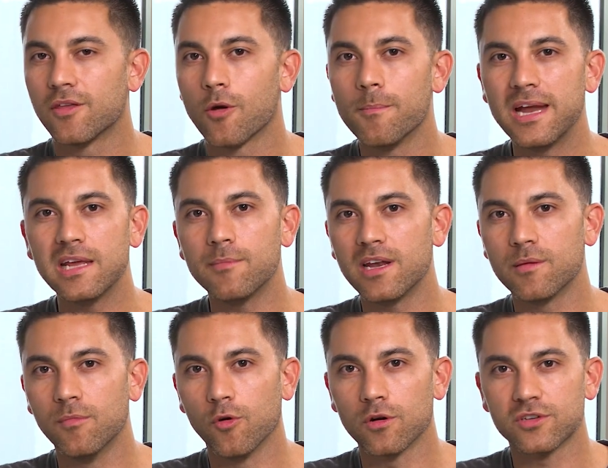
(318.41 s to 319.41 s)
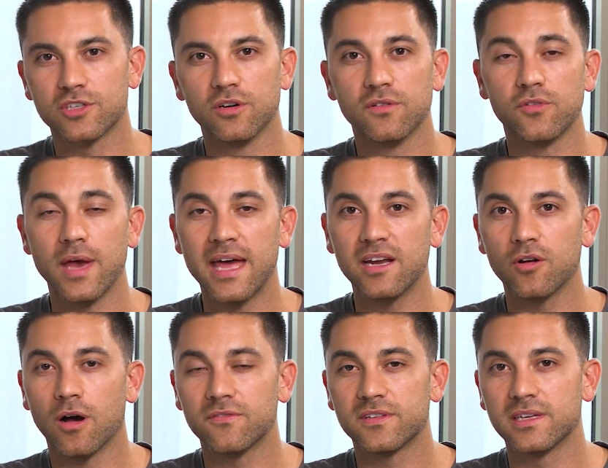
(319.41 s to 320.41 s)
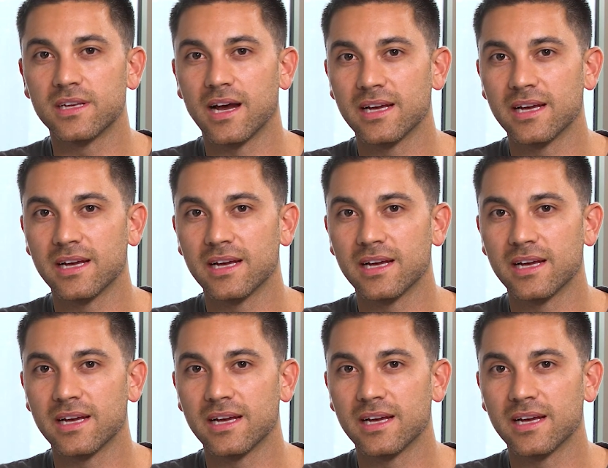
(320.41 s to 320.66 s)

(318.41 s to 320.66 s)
There are many, many more, so if you edit often,